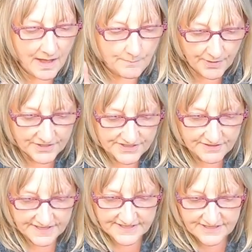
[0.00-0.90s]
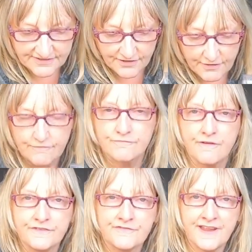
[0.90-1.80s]
But this is the
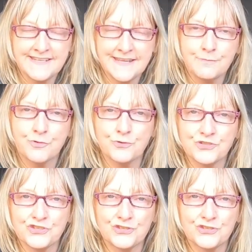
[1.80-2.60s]
rough and ready approach